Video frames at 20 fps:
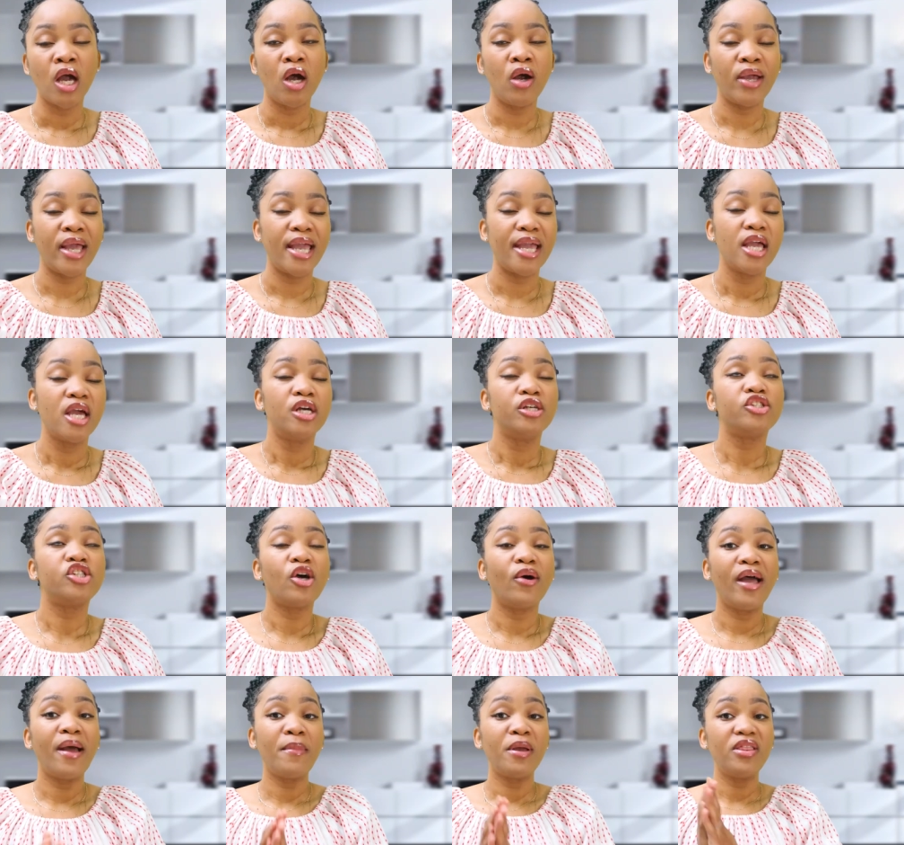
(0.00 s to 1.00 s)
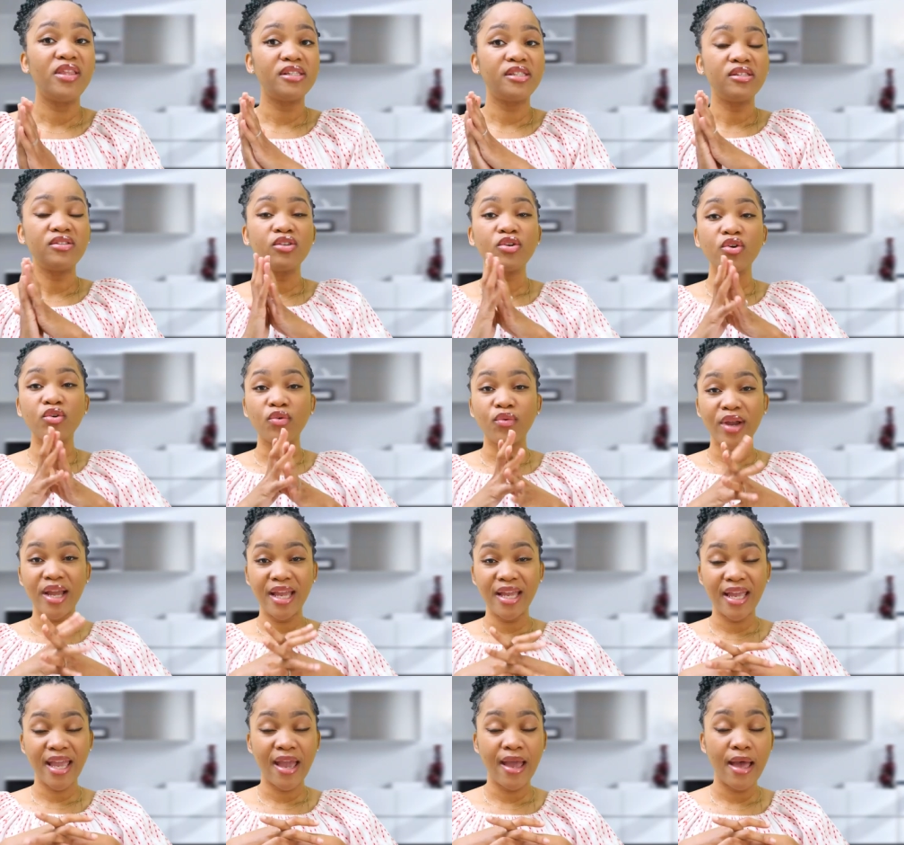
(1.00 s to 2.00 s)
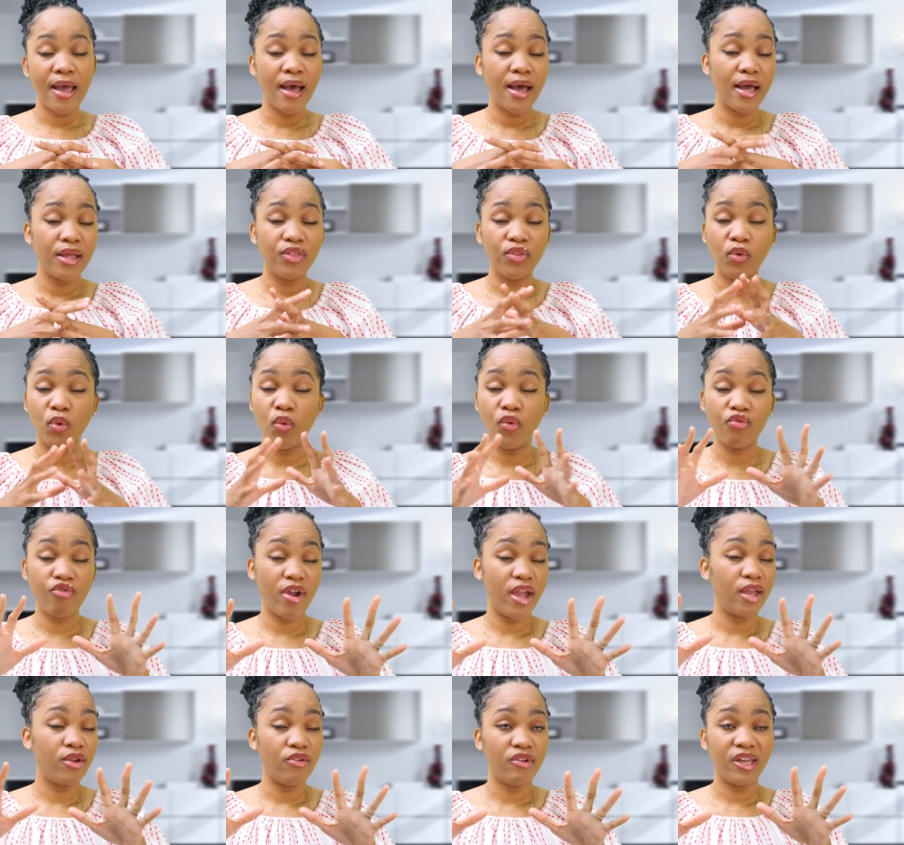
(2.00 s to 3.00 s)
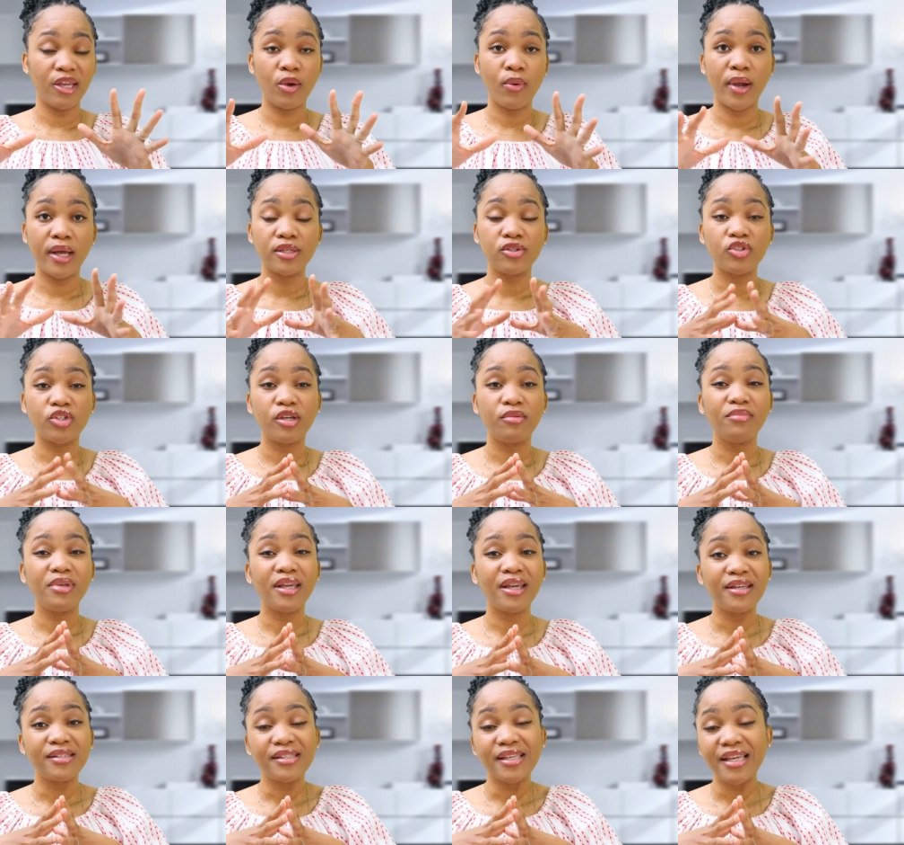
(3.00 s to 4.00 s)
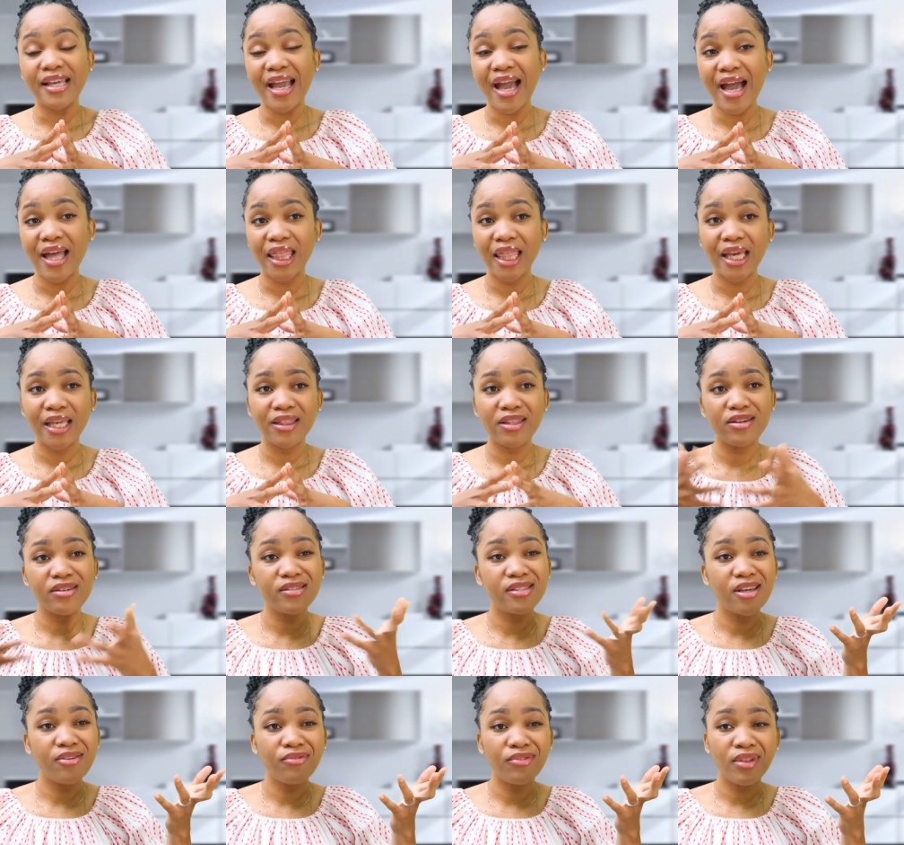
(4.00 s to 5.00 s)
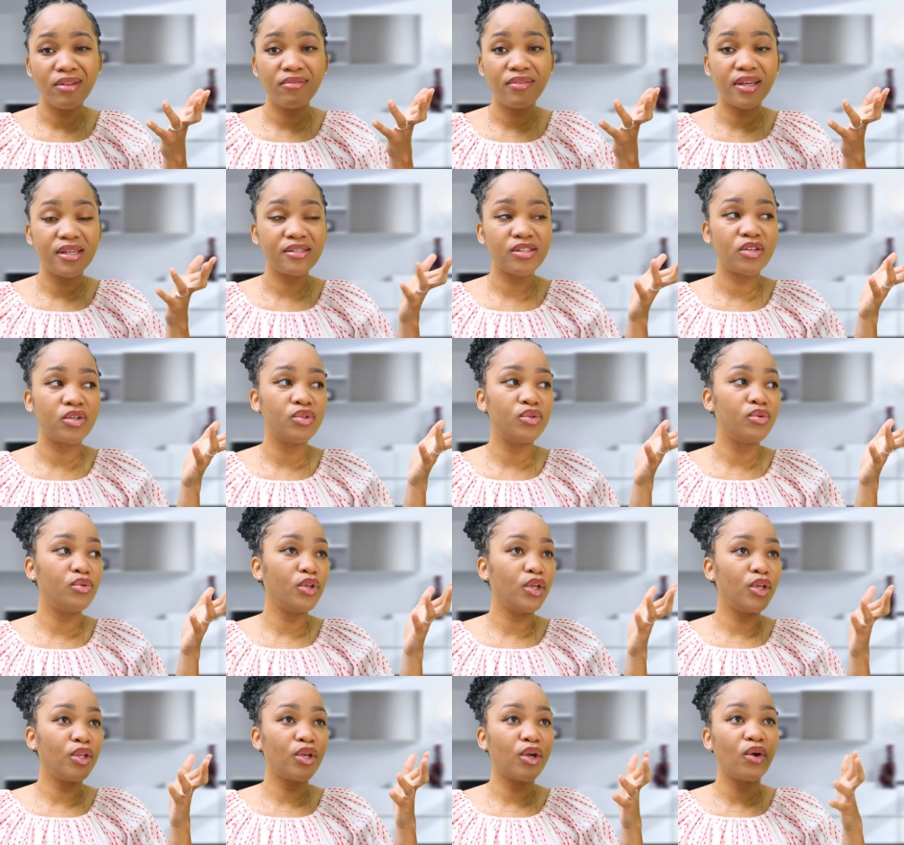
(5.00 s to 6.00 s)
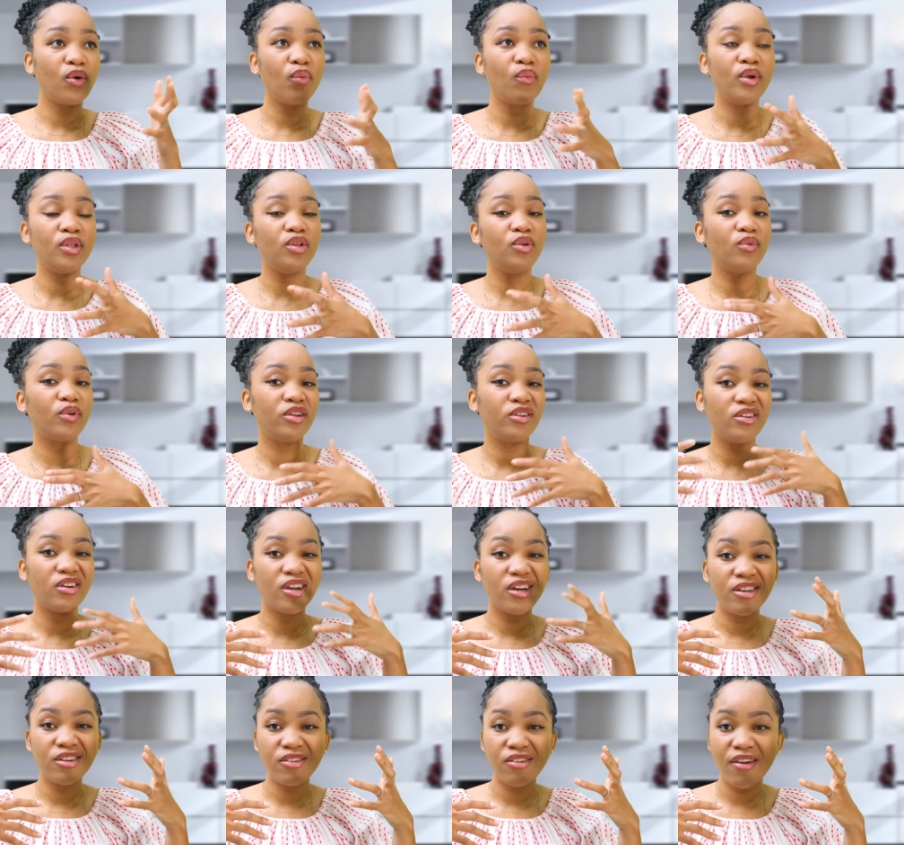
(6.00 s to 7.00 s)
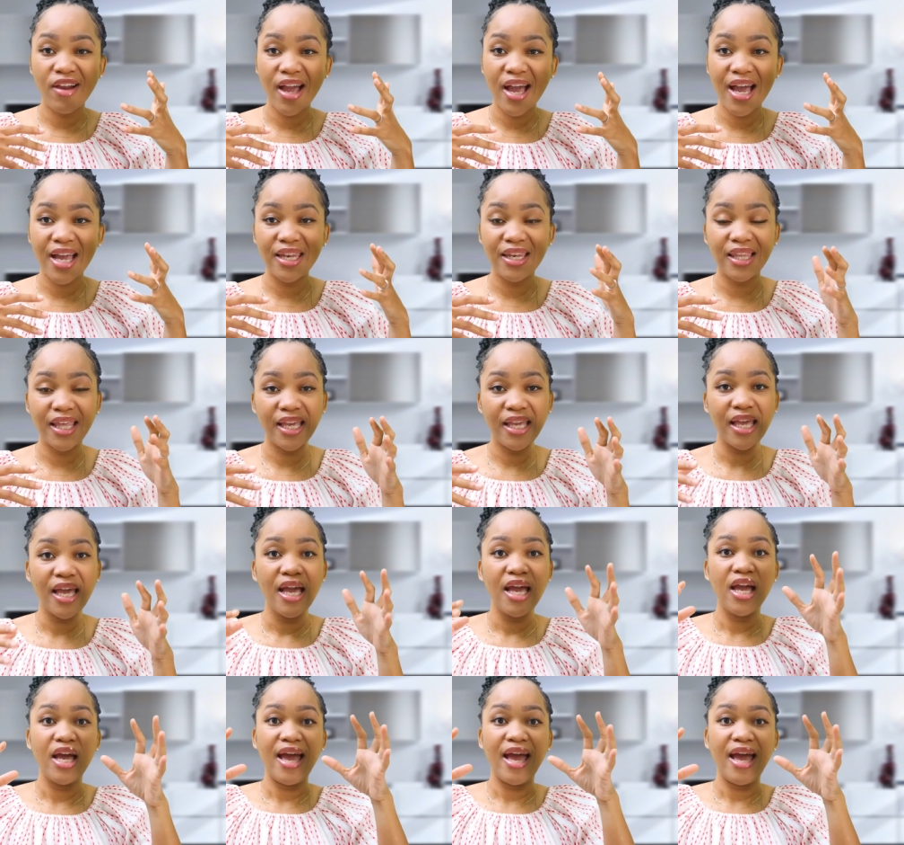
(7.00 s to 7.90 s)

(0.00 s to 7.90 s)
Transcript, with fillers: Okay, so Emma, this is a great, uh, great, great question because again, like there are several of us who, you know, when you were in your undergrad, like,